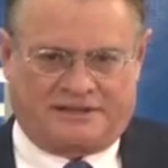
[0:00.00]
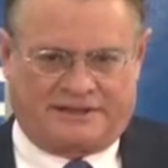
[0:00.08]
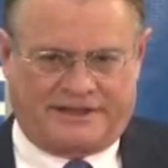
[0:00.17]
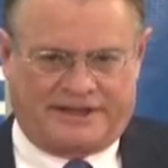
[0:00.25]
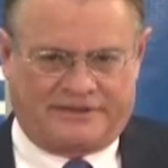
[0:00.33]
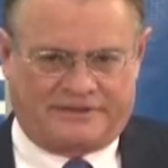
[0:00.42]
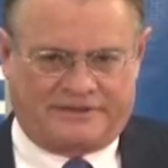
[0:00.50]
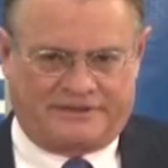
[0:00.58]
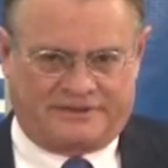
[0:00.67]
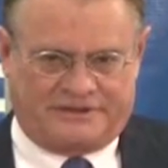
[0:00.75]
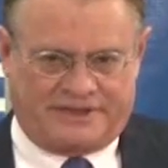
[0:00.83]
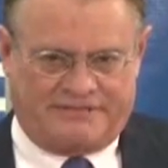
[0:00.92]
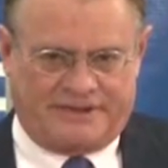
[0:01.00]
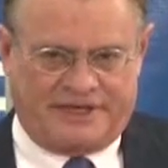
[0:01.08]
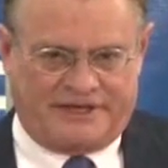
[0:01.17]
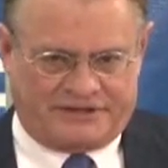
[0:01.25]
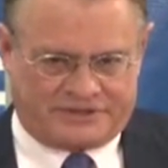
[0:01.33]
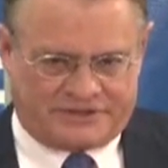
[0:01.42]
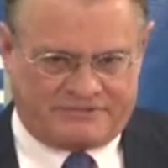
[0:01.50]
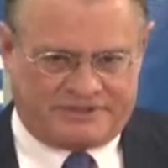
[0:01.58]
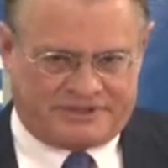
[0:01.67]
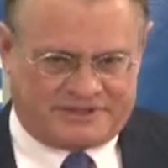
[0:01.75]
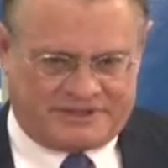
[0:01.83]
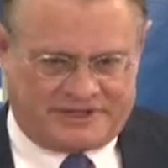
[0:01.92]
later Libya in
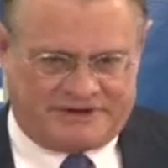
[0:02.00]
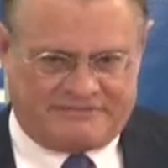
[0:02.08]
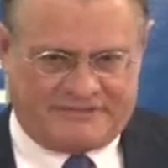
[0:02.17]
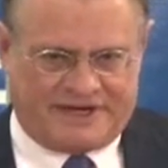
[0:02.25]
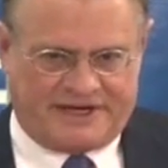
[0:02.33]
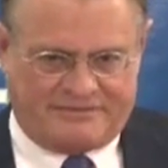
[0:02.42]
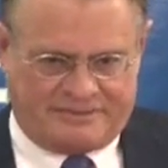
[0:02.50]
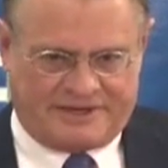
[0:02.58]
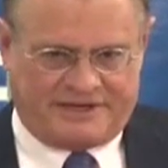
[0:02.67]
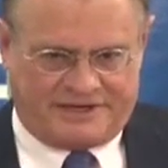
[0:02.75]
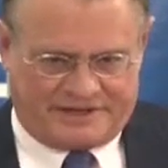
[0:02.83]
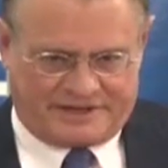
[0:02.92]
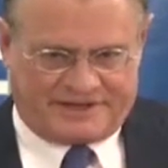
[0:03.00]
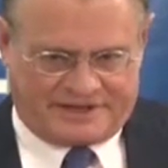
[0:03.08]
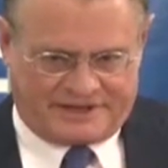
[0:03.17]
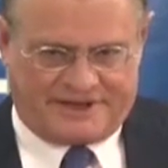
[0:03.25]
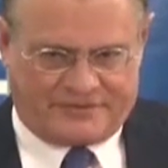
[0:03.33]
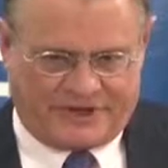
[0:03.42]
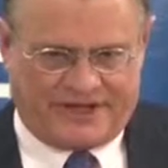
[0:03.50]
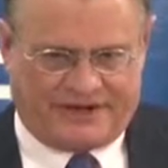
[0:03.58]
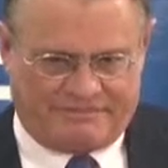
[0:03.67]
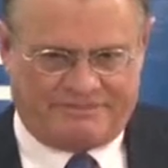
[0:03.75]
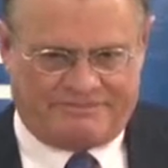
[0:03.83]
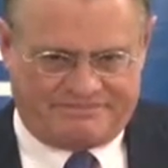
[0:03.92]
terms not of money, but can we
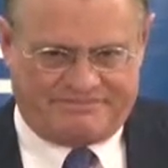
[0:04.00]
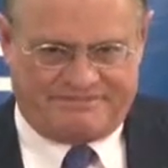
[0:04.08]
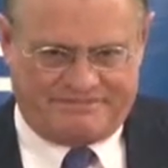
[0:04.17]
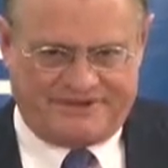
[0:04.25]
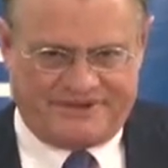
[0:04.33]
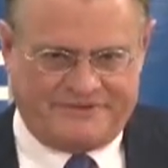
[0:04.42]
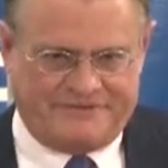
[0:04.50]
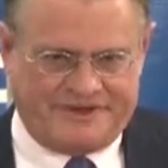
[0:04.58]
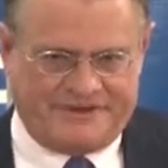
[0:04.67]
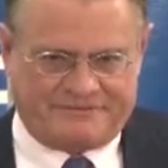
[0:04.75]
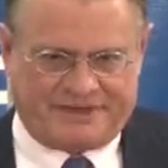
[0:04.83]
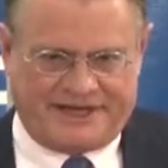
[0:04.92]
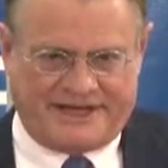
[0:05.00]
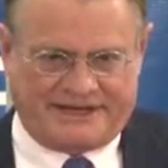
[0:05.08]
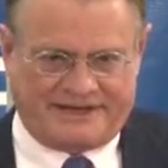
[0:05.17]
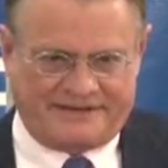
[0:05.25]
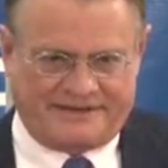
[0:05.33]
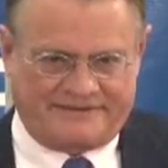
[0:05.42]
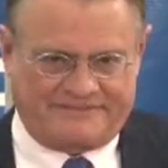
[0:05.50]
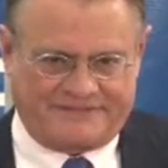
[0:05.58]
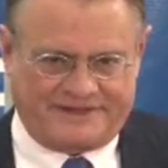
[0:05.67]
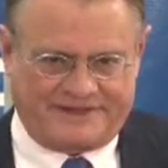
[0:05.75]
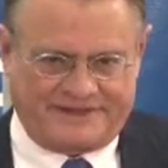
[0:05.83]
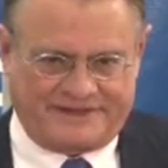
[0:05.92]
help you in planning
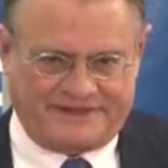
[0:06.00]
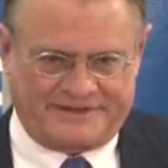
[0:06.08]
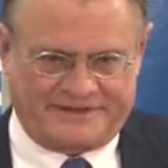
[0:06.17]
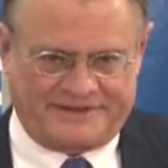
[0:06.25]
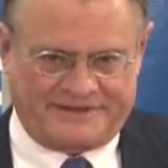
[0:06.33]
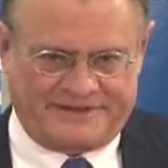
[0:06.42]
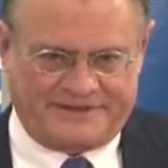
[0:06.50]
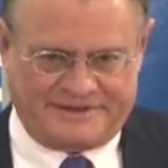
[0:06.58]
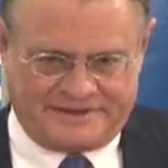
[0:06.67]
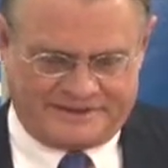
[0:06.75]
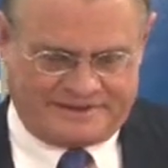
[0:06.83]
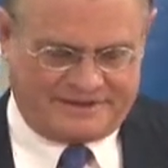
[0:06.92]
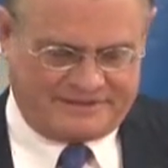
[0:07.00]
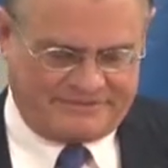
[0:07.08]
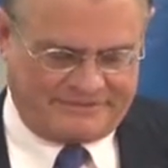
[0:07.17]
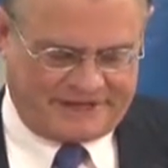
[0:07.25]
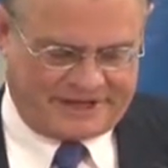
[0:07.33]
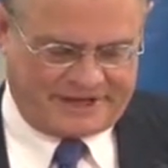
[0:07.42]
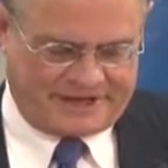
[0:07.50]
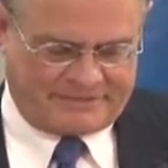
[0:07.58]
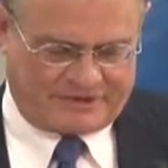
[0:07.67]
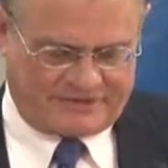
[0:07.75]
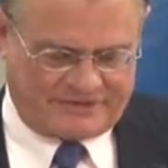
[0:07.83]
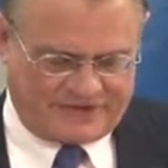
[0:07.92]
and
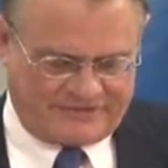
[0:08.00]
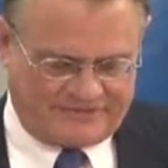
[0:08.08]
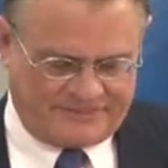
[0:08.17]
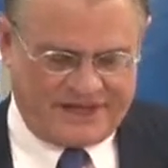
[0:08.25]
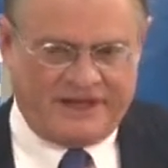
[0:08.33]
economic revival.